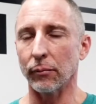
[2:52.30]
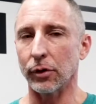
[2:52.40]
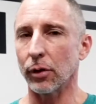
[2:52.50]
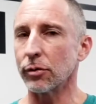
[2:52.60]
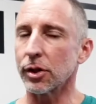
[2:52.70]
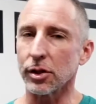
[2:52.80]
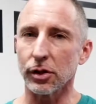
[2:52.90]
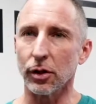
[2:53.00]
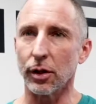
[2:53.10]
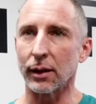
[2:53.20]
don't just
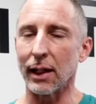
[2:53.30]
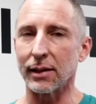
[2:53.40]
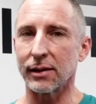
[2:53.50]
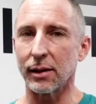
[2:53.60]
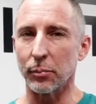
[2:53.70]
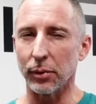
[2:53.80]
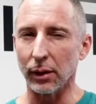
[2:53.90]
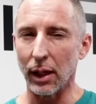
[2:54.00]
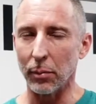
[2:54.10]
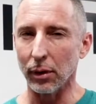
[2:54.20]
look at that simple
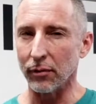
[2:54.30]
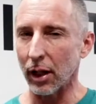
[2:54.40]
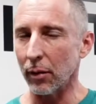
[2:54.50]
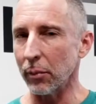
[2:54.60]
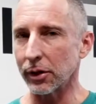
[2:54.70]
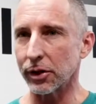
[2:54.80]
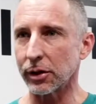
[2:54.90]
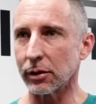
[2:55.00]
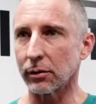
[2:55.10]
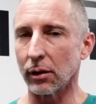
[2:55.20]
label of how
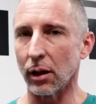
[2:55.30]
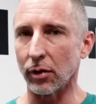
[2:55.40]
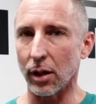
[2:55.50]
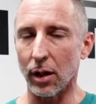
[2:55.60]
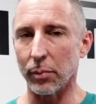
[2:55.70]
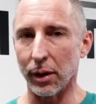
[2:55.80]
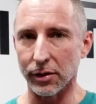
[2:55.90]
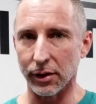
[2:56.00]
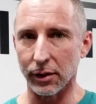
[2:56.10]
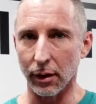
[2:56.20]
much of a compound
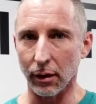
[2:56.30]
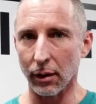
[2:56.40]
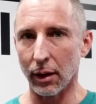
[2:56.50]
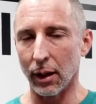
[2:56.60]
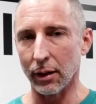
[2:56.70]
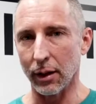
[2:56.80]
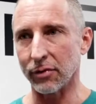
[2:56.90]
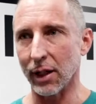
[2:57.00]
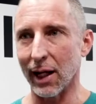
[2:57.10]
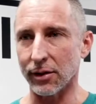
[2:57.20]
is in there. You have
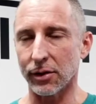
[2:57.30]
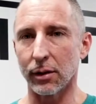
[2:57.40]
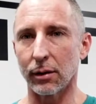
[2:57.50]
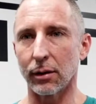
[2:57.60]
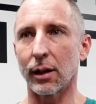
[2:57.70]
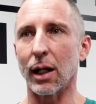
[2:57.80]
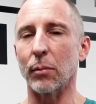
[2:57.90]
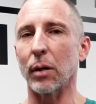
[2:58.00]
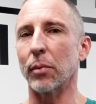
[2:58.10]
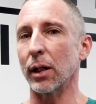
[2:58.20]
to ask, can
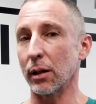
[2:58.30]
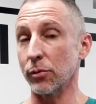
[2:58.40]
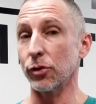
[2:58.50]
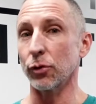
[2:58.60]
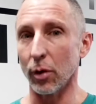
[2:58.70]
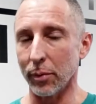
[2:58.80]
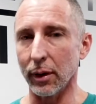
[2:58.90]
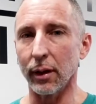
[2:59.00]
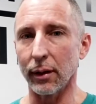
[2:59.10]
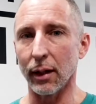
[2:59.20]
my body absorb
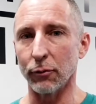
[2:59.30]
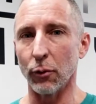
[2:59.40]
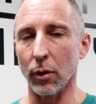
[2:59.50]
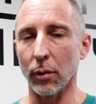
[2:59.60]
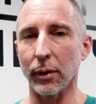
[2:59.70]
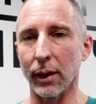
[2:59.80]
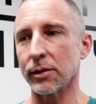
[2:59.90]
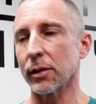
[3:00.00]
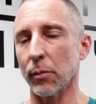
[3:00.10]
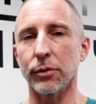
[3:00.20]
it in that form? And
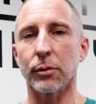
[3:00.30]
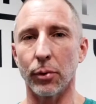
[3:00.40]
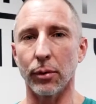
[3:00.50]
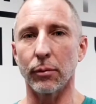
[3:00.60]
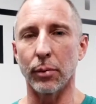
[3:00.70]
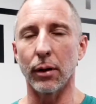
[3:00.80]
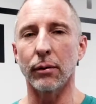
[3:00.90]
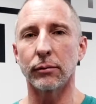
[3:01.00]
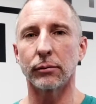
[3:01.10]
that's the most important part.